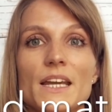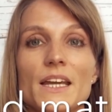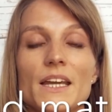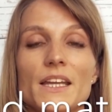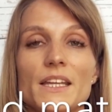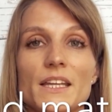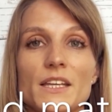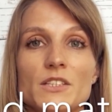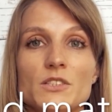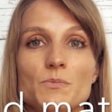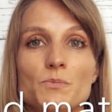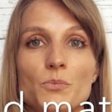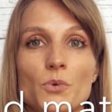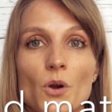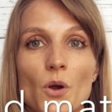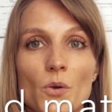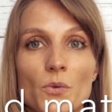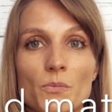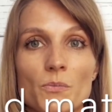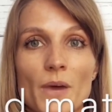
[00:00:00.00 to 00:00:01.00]
It is
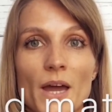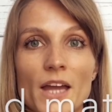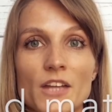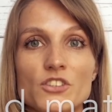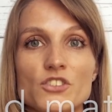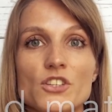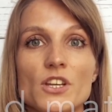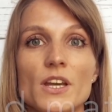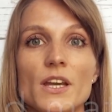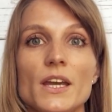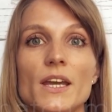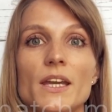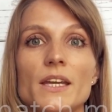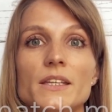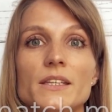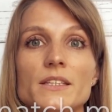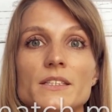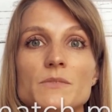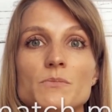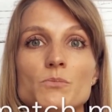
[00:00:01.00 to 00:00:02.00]
broad match,
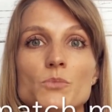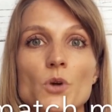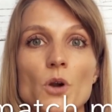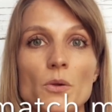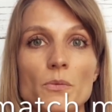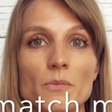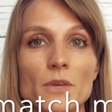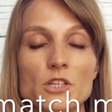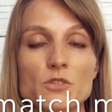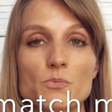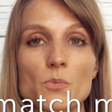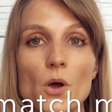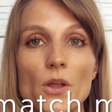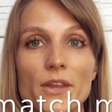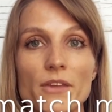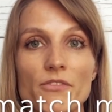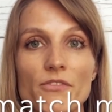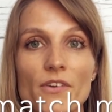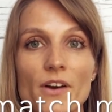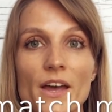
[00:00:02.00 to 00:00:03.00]
it is broad match
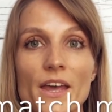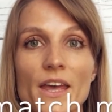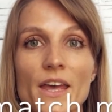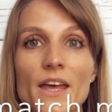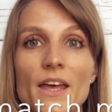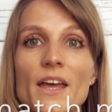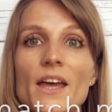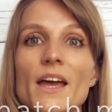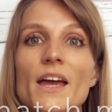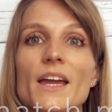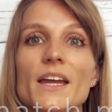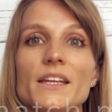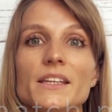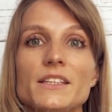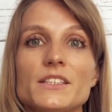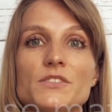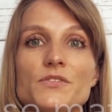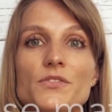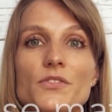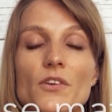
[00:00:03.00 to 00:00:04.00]
modifier, it
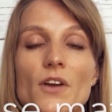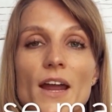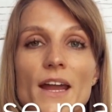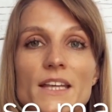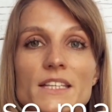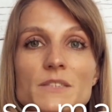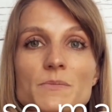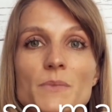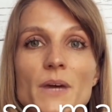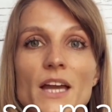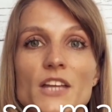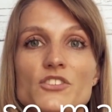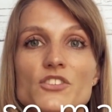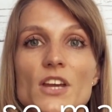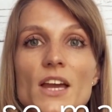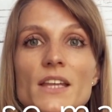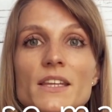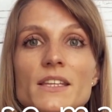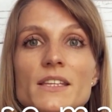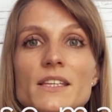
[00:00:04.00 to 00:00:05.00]
is phrase match,
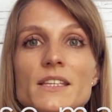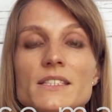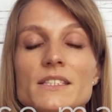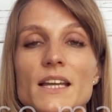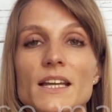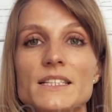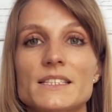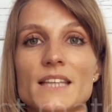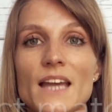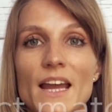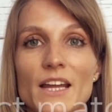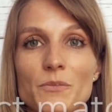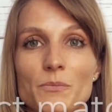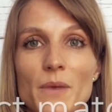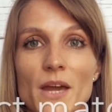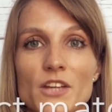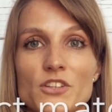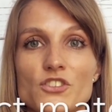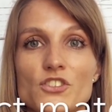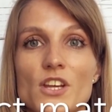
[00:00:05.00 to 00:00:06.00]
and it is exact
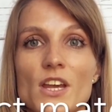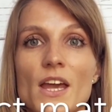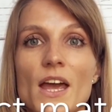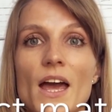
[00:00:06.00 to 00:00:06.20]
match.